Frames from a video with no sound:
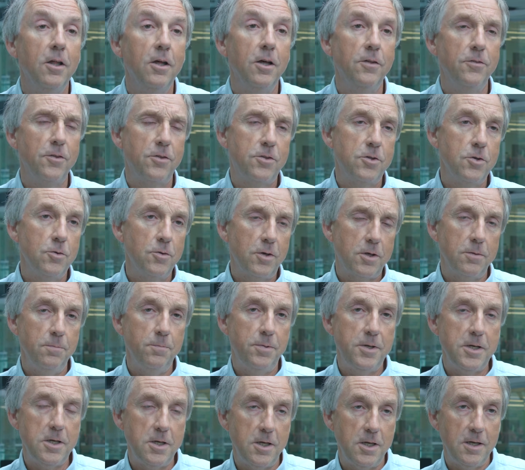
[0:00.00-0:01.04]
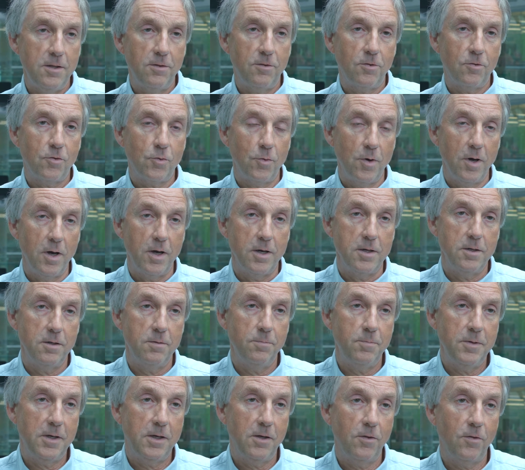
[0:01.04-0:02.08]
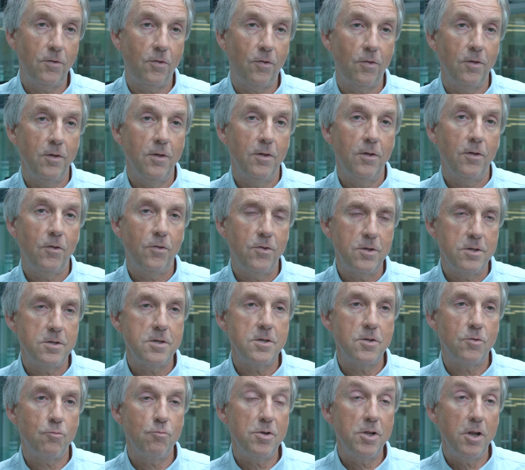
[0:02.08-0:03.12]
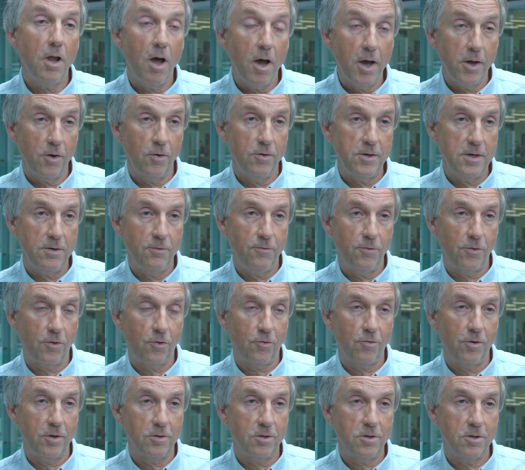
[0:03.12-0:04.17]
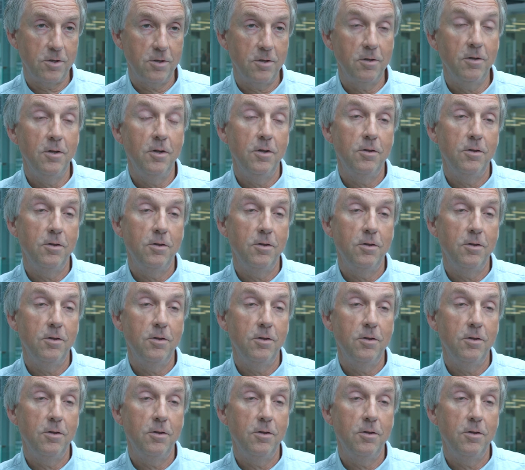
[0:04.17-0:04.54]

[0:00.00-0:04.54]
And the two are completely intertwined because cities rely on infrastructure